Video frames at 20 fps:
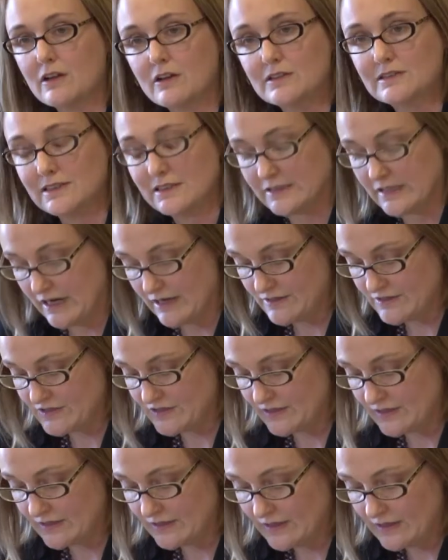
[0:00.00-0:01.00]
close
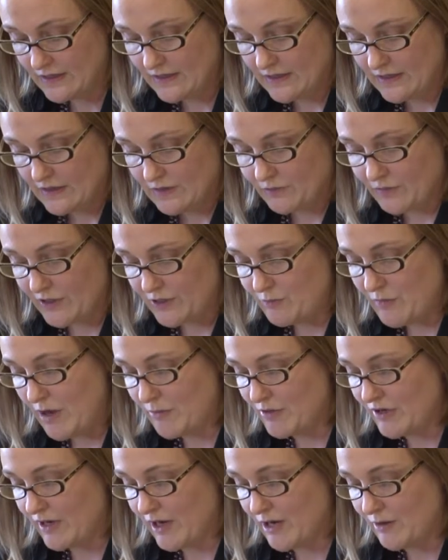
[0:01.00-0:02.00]
attention when a
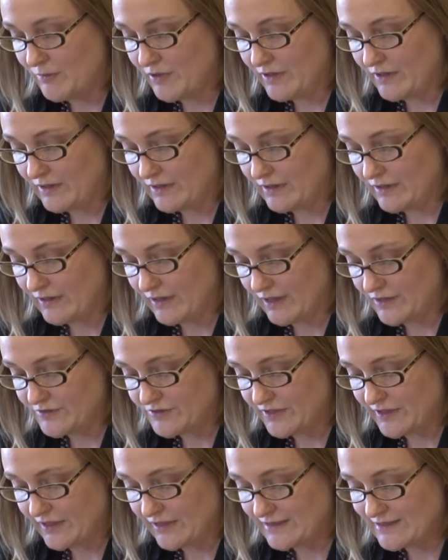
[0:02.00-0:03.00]
member
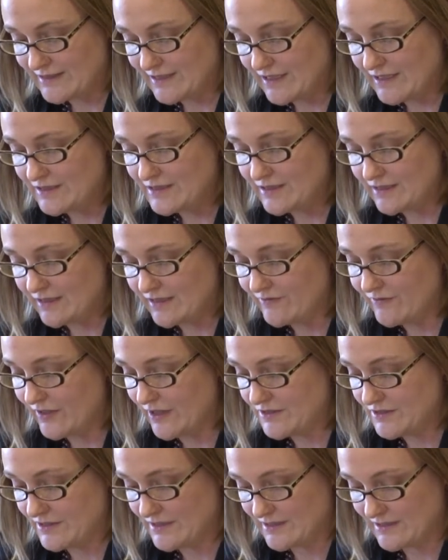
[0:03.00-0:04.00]
country exceeds the
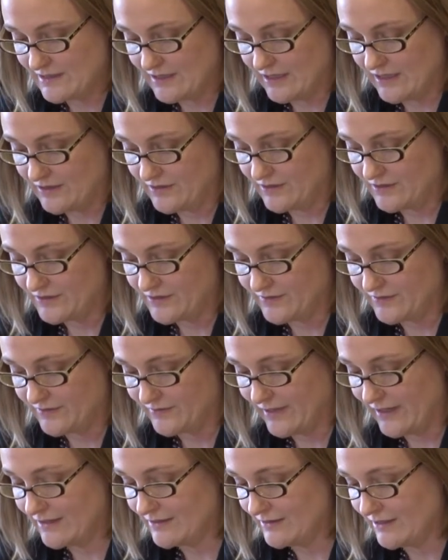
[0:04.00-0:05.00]
convention standards for
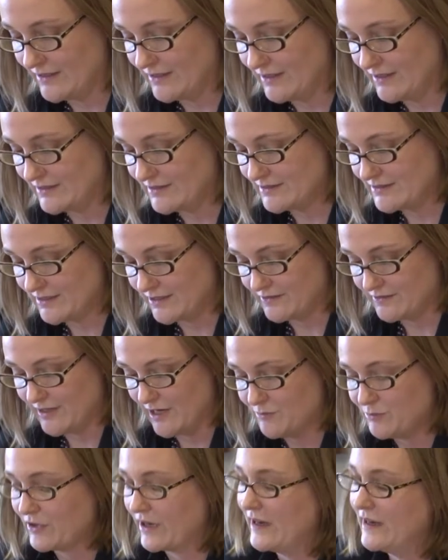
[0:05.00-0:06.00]
regulating
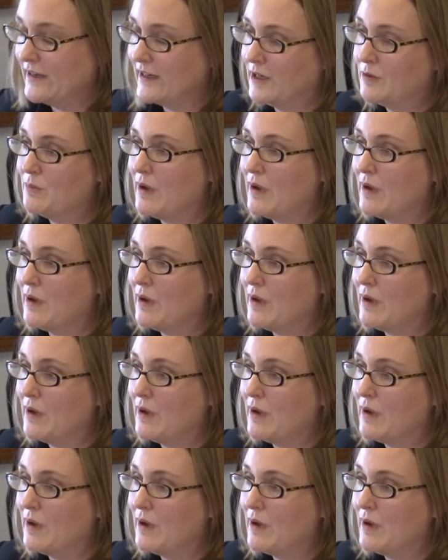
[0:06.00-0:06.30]
cigarette branding